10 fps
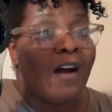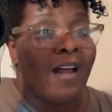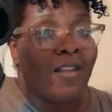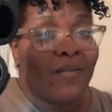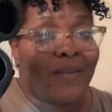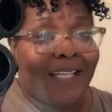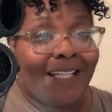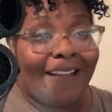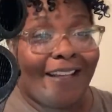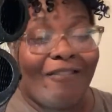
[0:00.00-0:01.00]

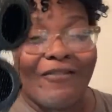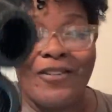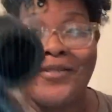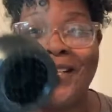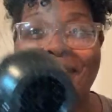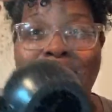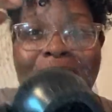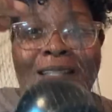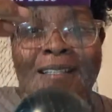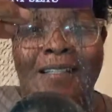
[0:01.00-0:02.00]
Halloween, they're for
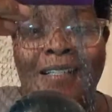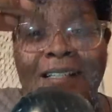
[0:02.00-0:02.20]
Christmas.